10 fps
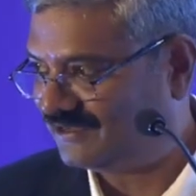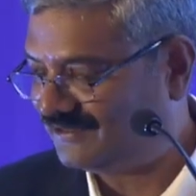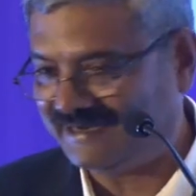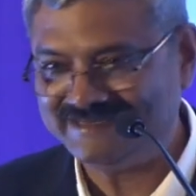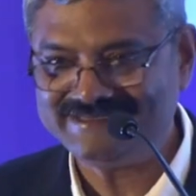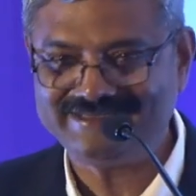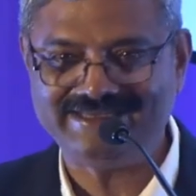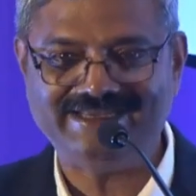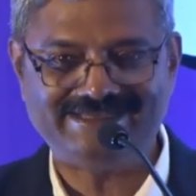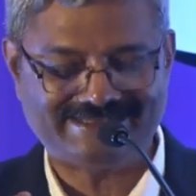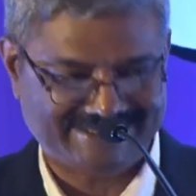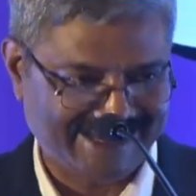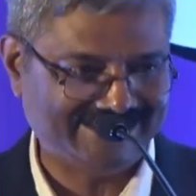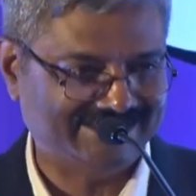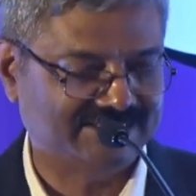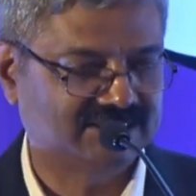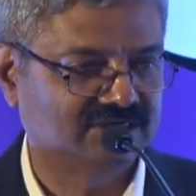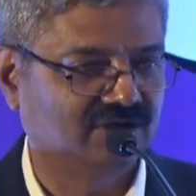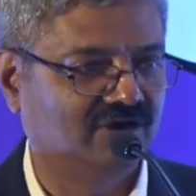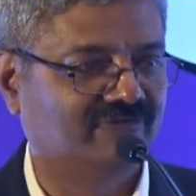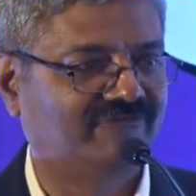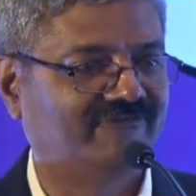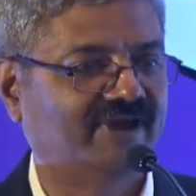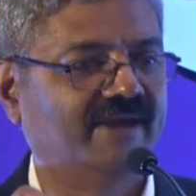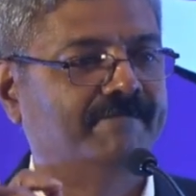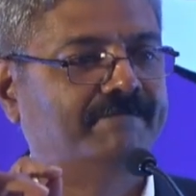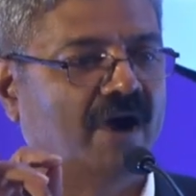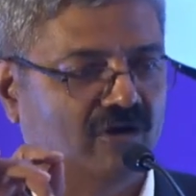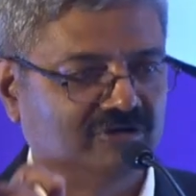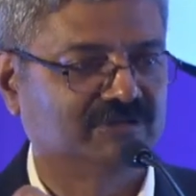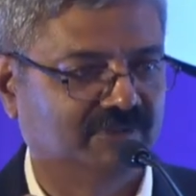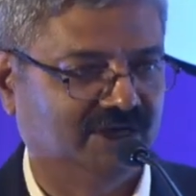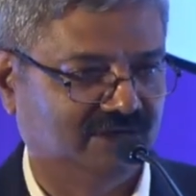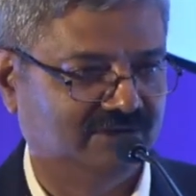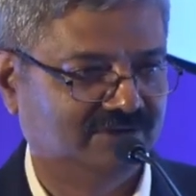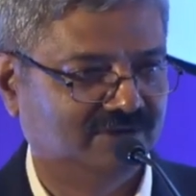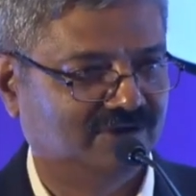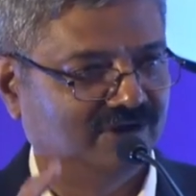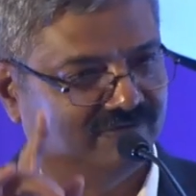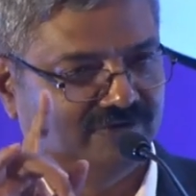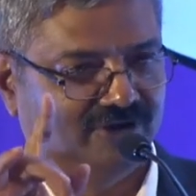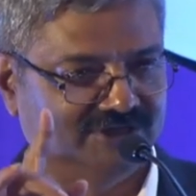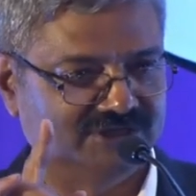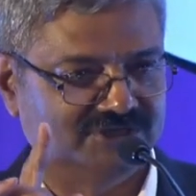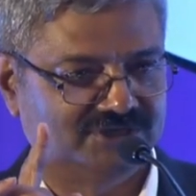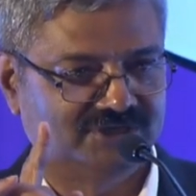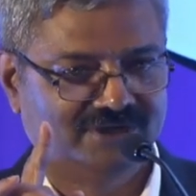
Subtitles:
that is the essence of empowerment of daughters.